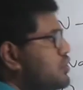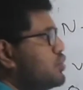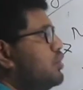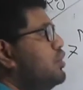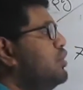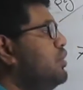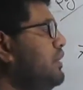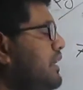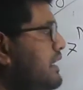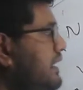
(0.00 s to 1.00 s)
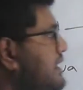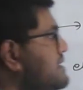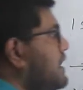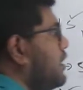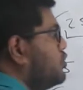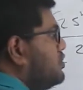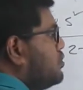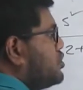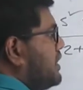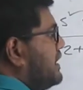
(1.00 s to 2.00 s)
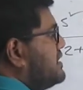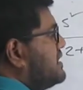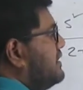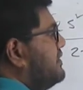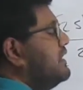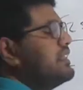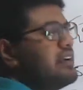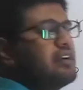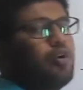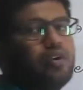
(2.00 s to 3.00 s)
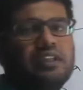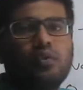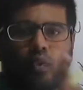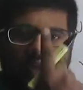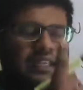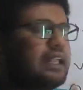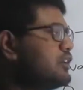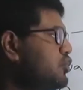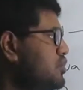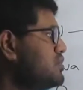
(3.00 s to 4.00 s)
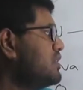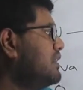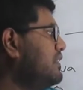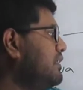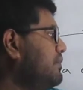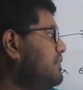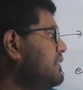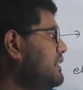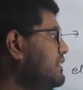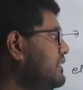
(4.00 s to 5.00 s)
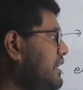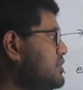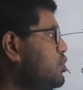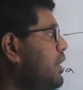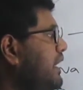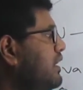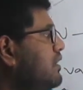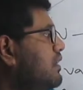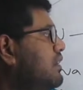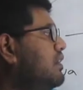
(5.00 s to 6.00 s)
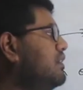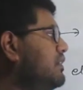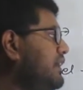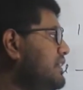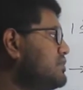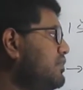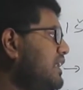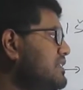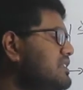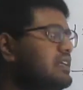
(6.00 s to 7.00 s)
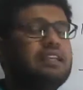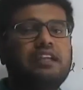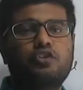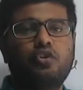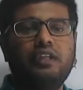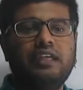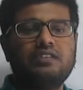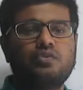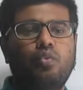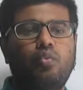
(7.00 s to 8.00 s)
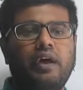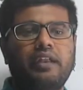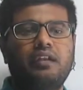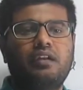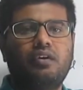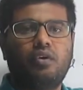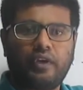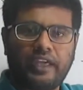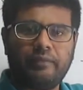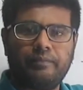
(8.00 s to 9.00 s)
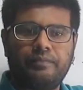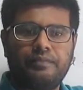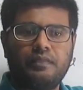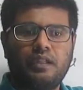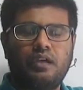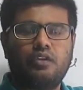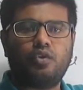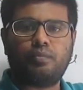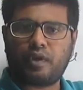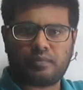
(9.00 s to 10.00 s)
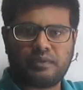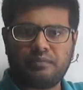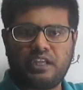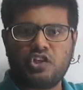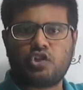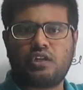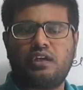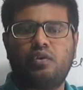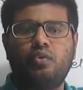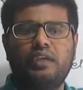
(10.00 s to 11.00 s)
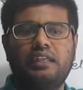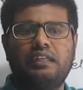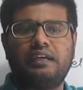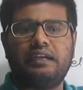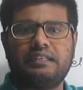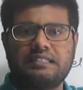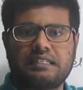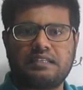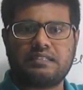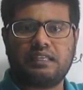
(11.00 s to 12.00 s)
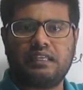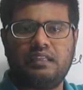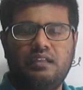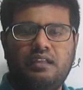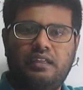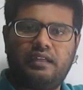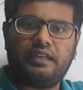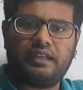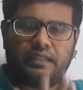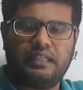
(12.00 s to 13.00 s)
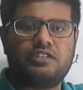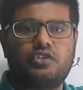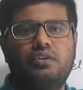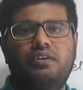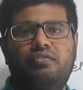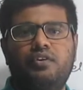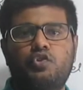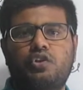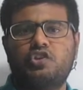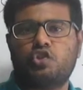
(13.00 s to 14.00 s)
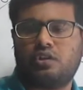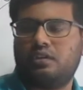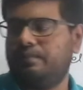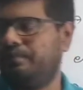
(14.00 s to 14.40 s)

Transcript: So in its outermost energy level there are only 1 electrons. That's why its valence electron is 1. Okay, no problem. Inshallah we will discuss it future, inshallah.